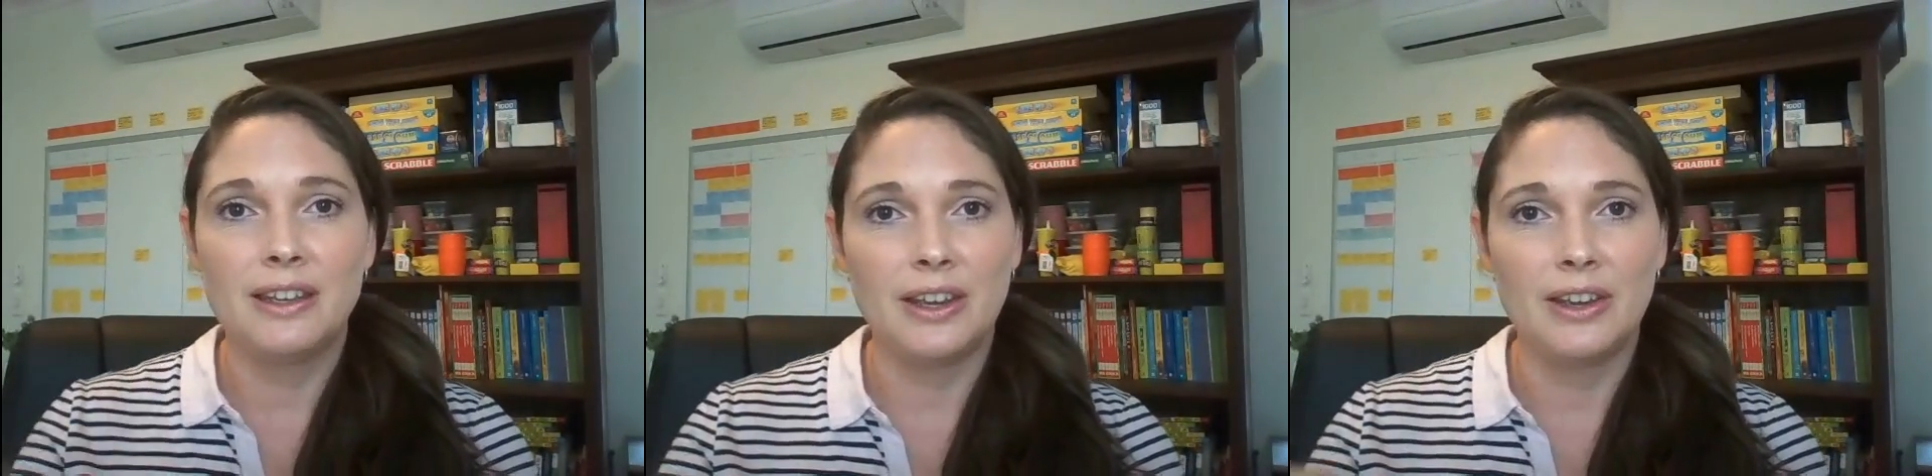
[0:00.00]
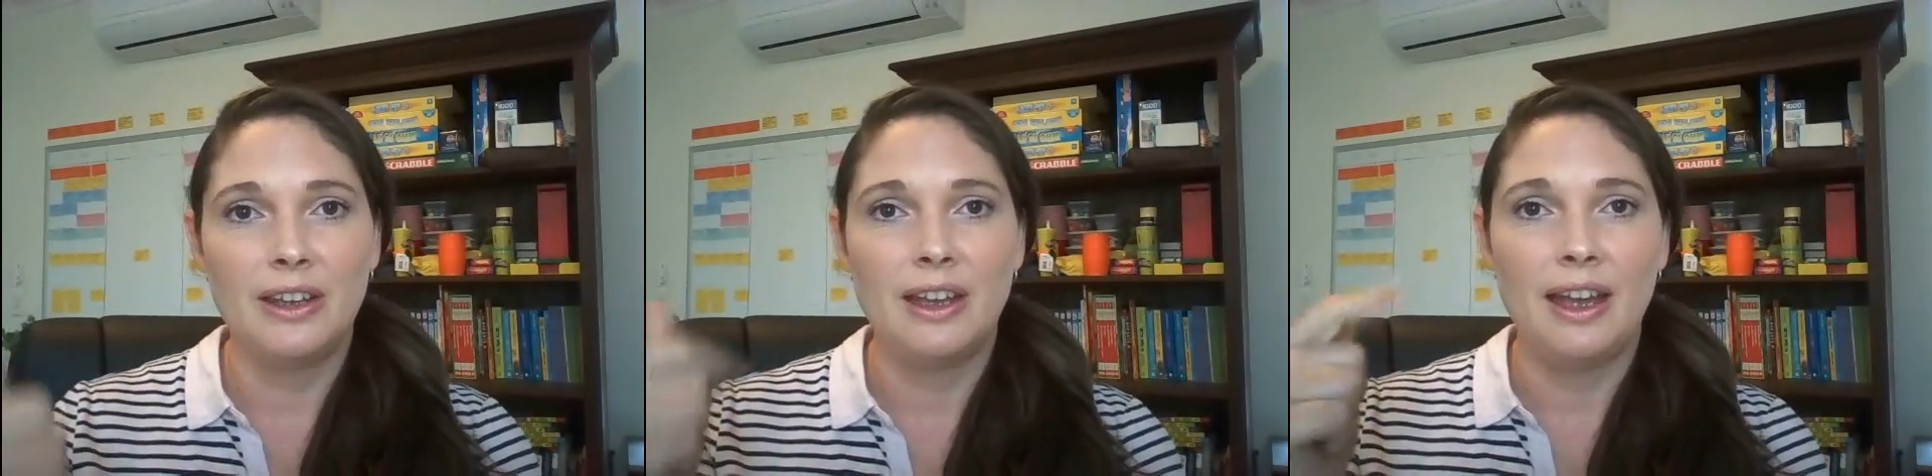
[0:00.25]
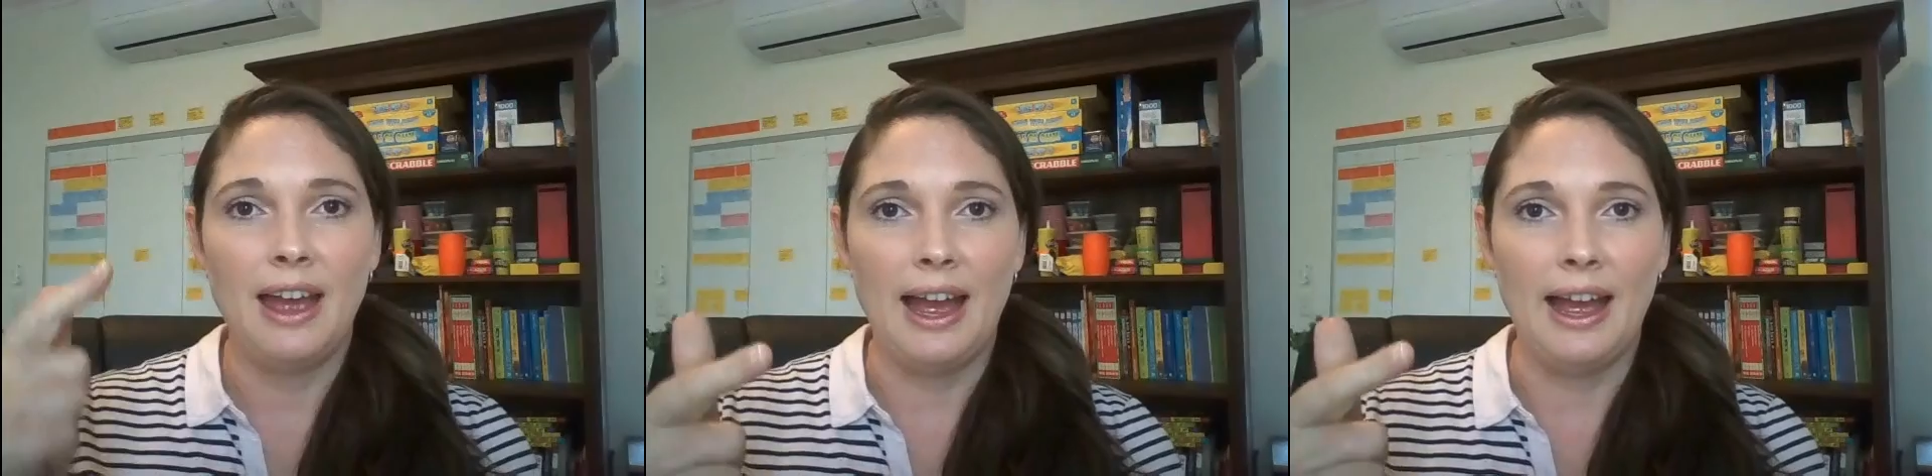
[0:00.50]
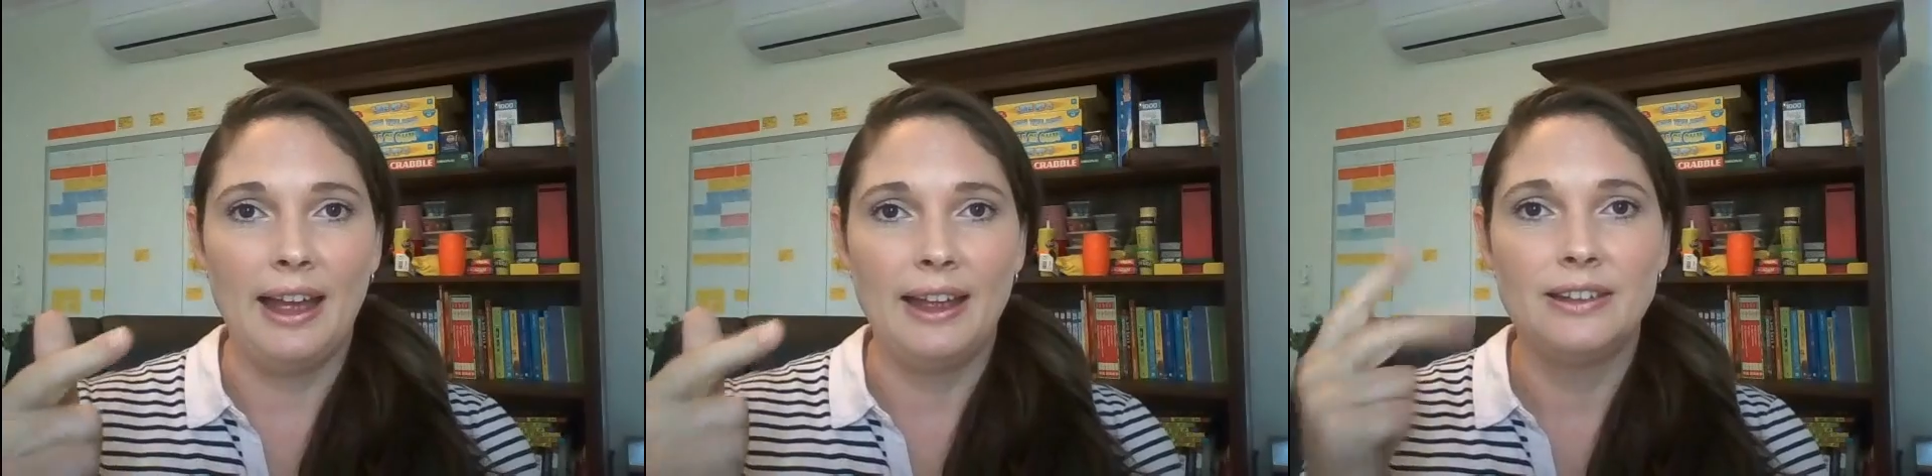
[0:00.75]
k,
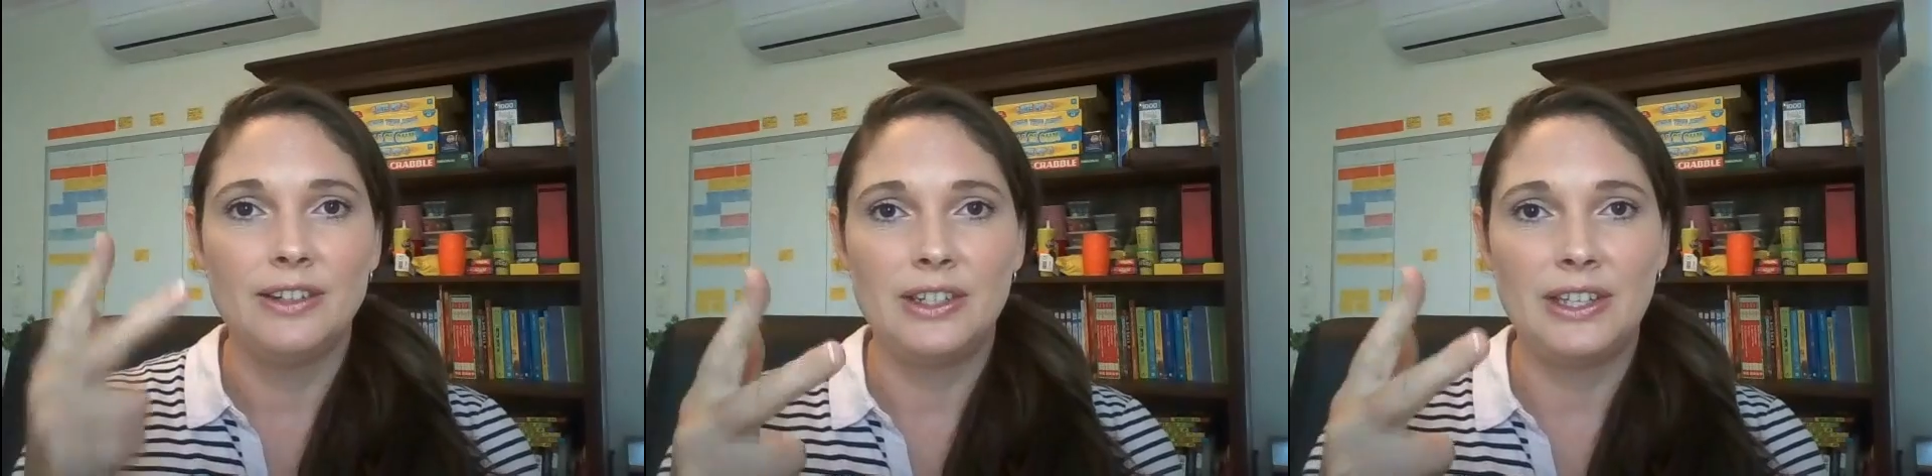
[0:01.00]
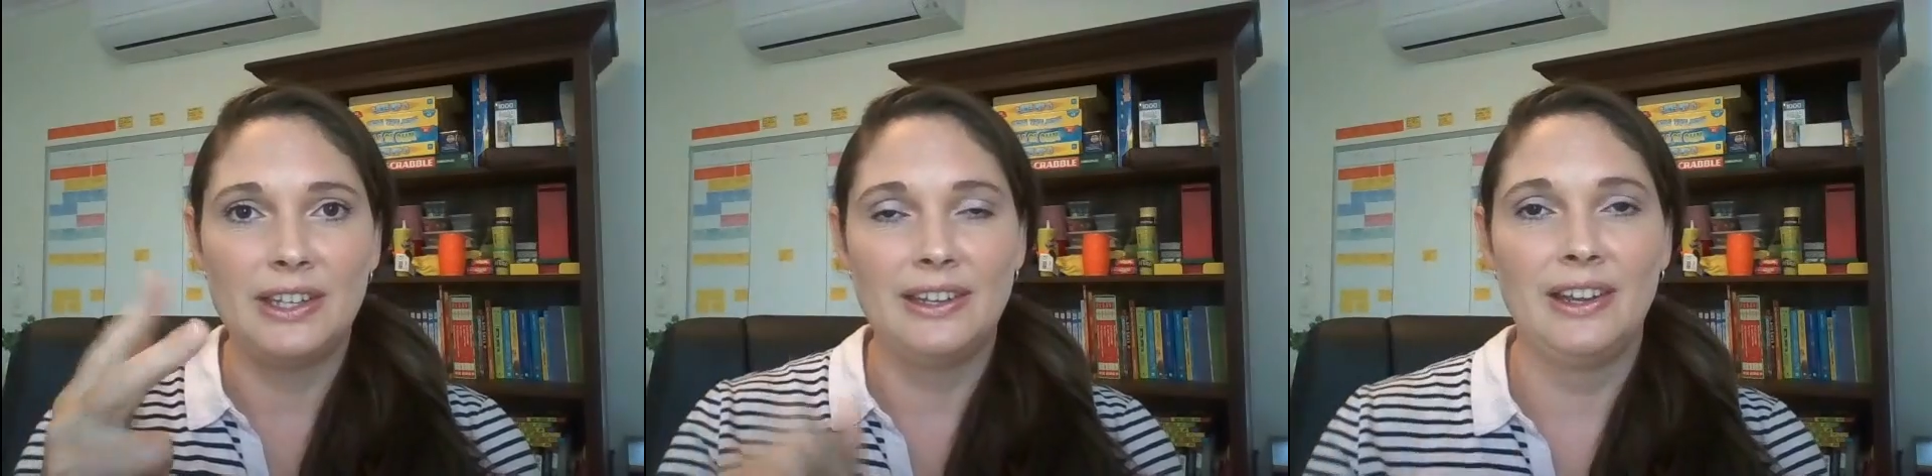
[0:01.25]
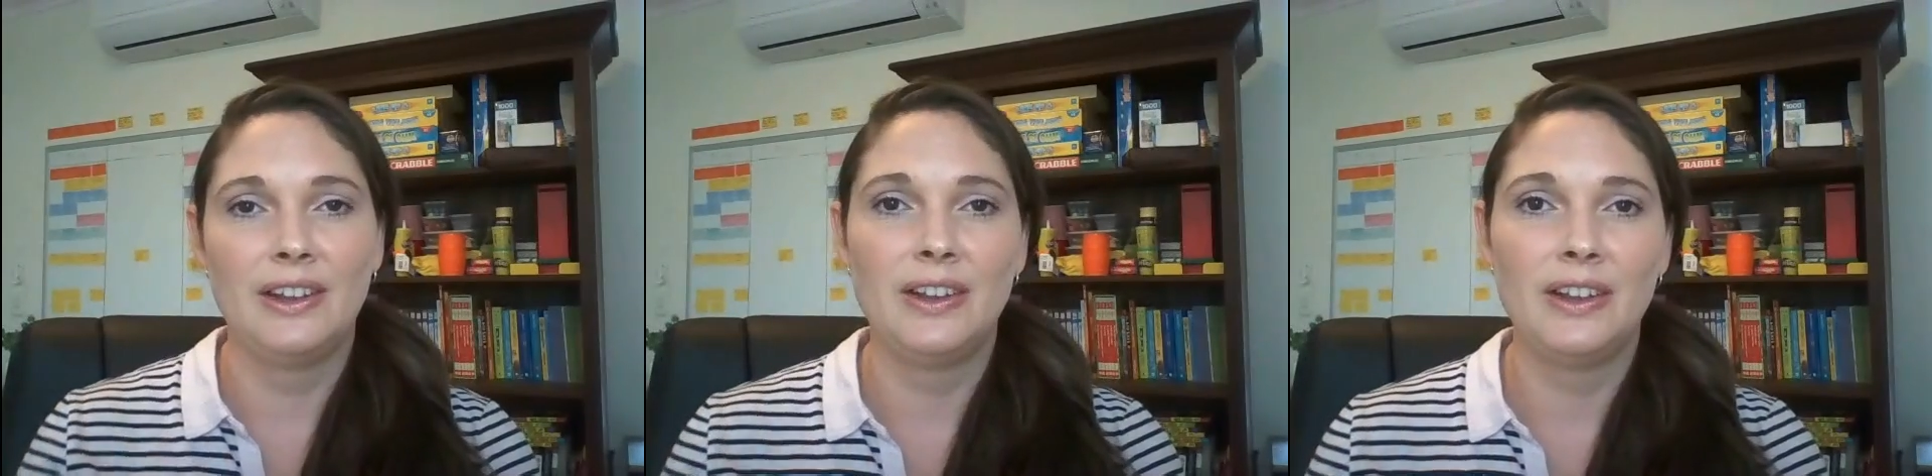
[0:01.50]
at.